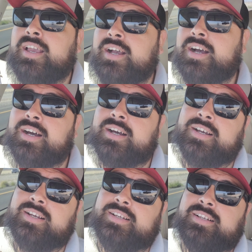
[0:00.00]
Uh,
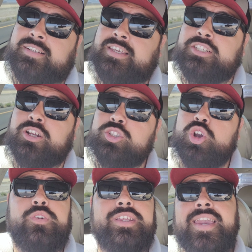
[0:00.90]
he turns
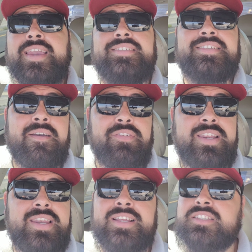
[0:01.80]
over king seven
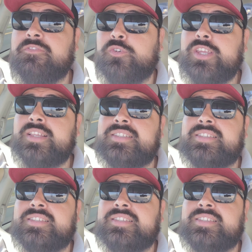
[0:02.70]
and hits a freaking